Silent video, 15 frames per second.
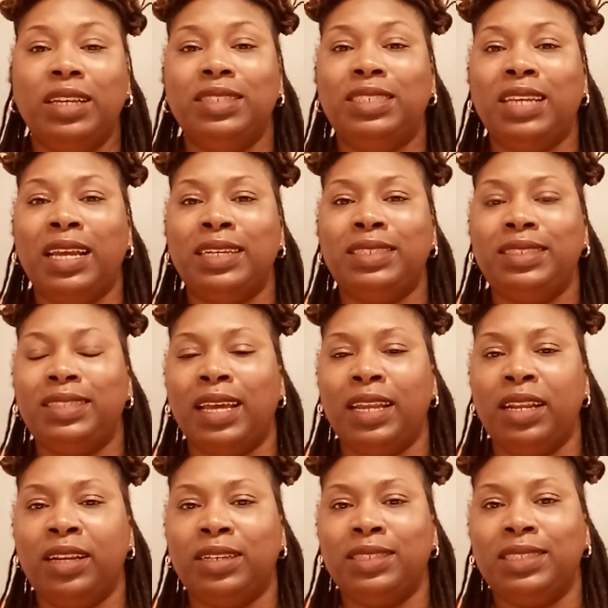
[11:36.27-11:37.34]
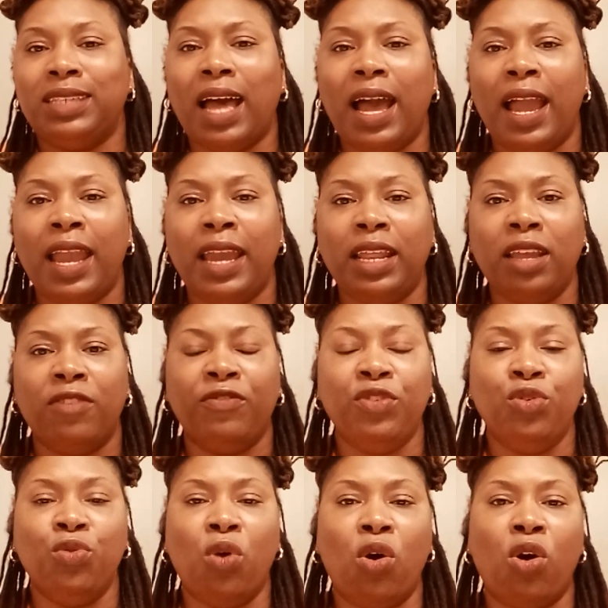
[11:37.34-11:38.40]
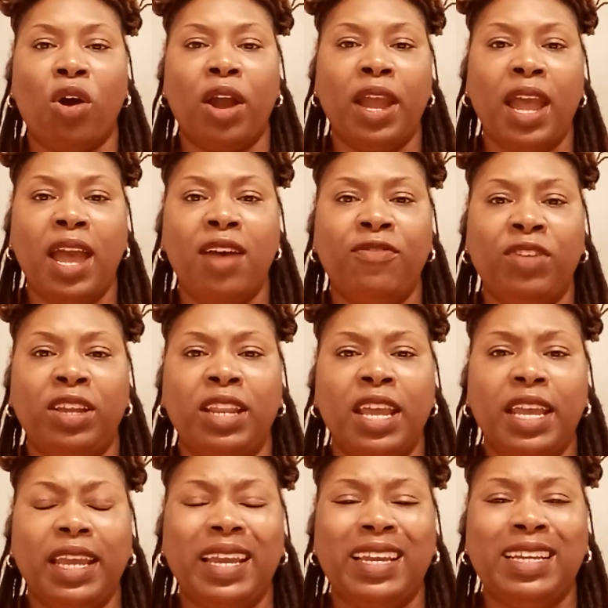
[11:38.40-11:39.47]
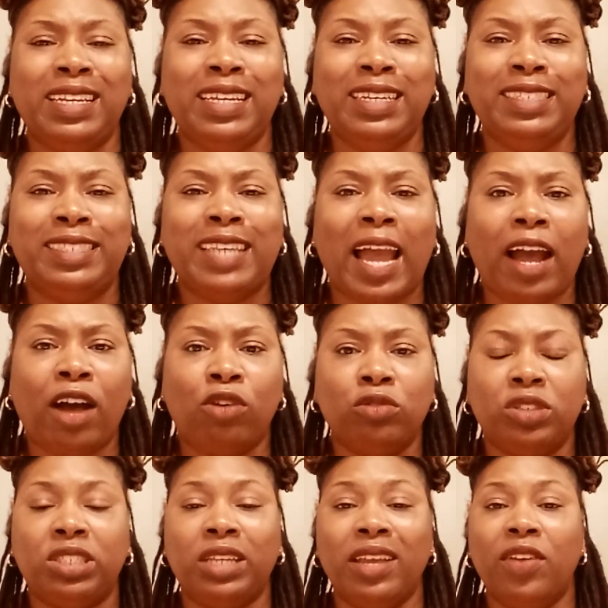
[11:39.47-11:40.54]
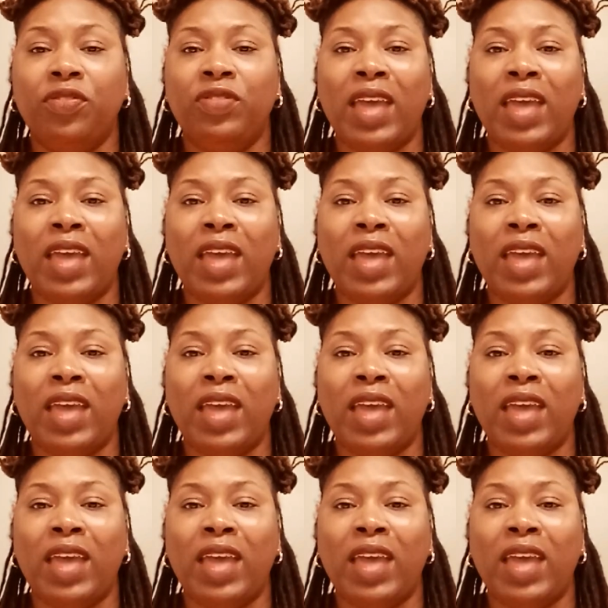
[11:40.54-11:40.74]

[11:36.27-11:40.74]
Just set it aside. If you are having any doubts,